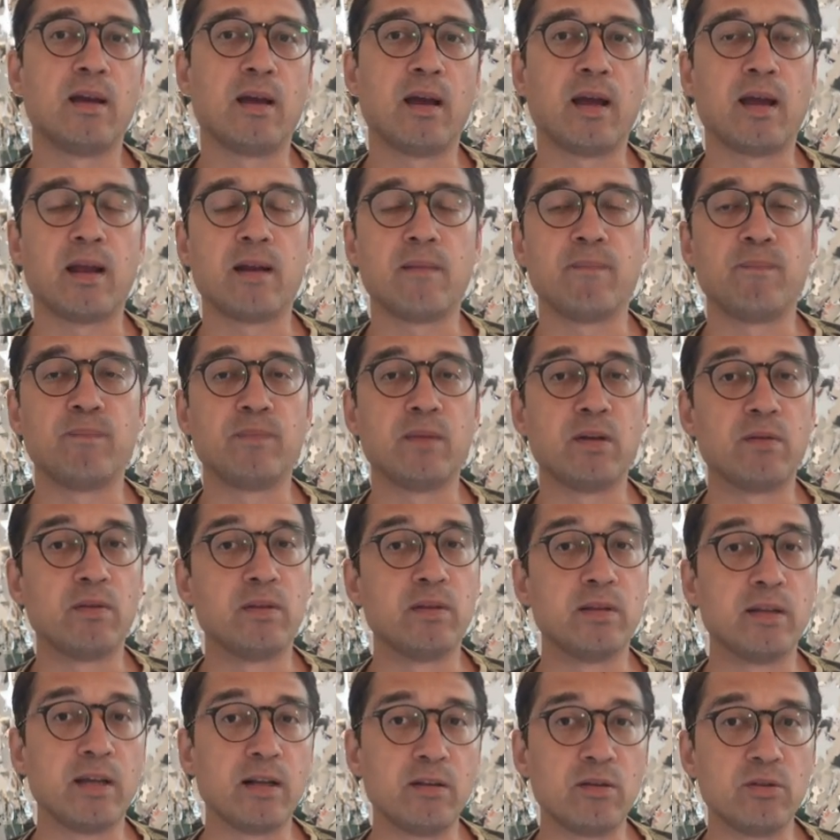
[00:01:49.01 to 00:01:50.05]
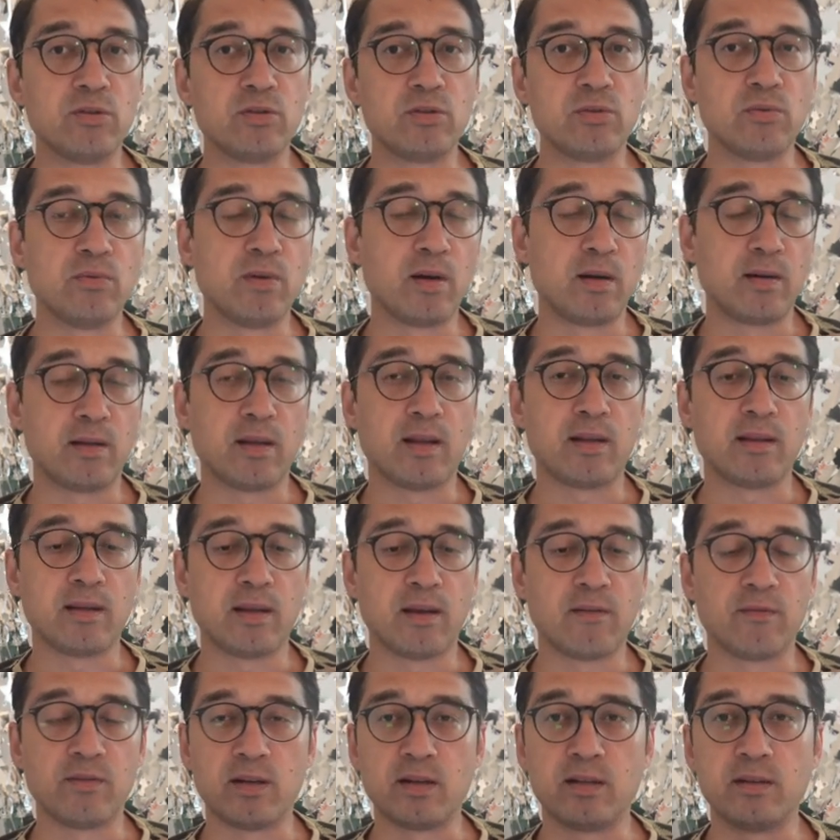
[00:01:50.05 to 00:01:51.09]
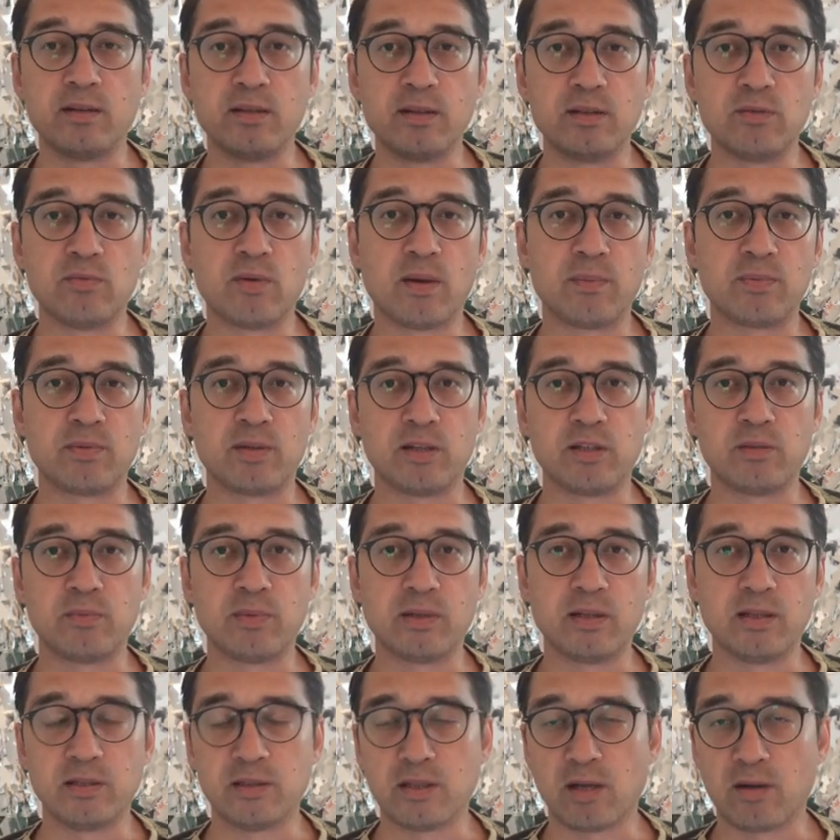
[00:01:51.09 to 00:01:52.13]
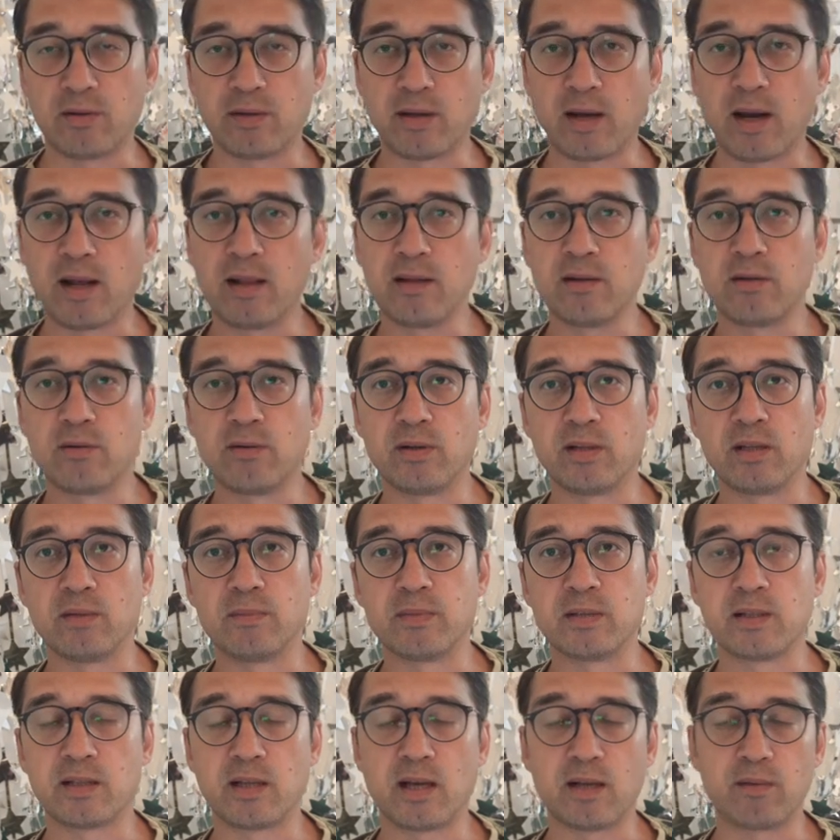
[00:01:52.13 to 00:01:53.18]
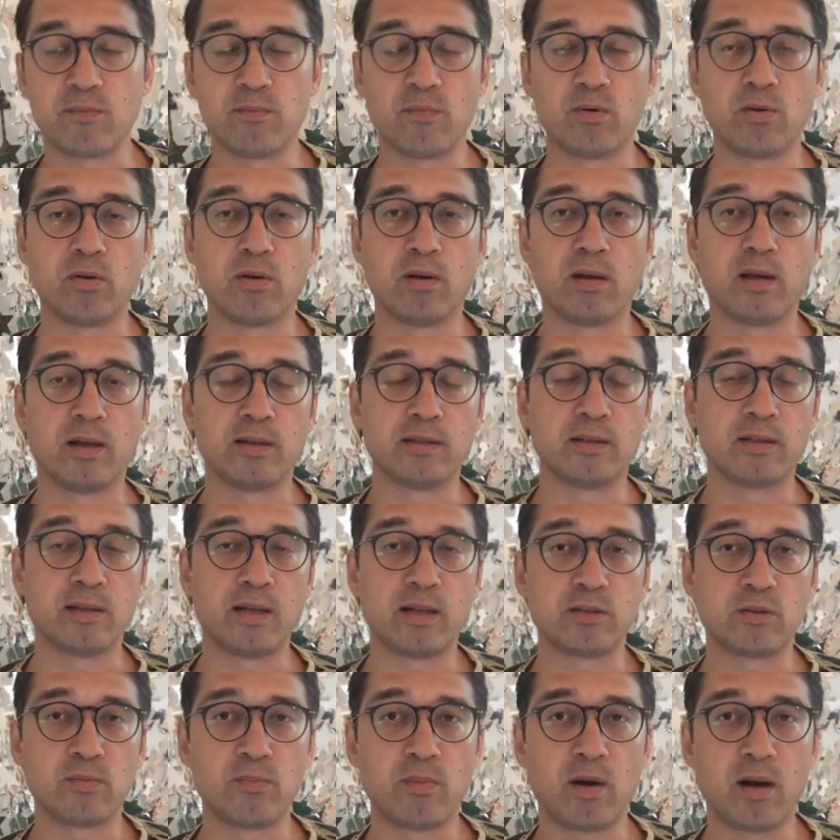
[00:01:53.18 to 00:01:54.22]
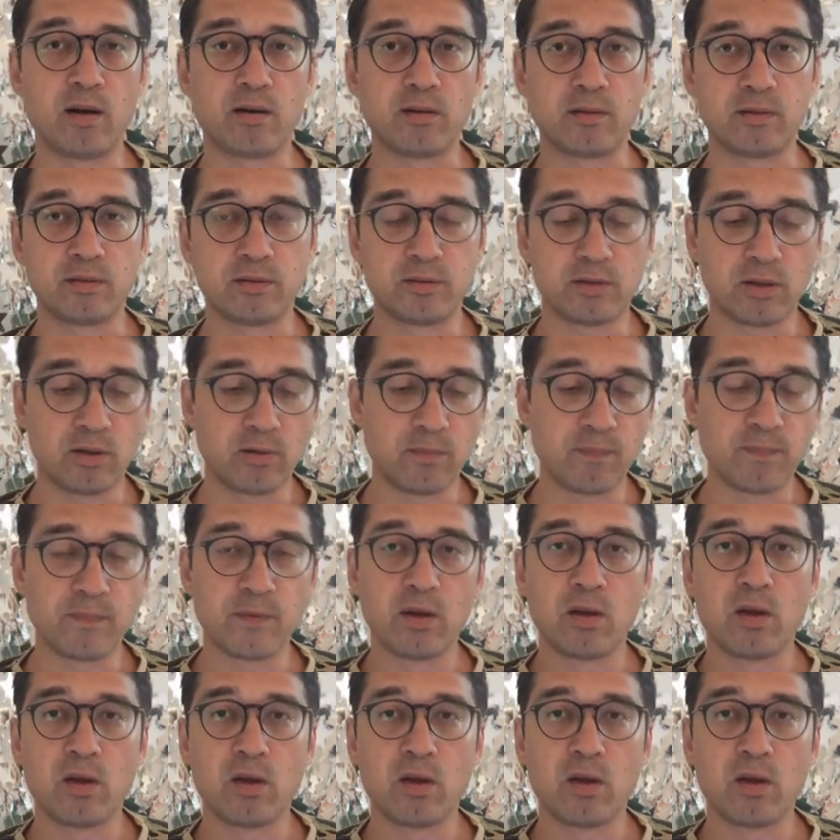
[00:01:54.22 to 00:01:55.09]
And they will nail you sooner than they've nailed these websites, because now the algorithm is a lot more, is a lot smarter. So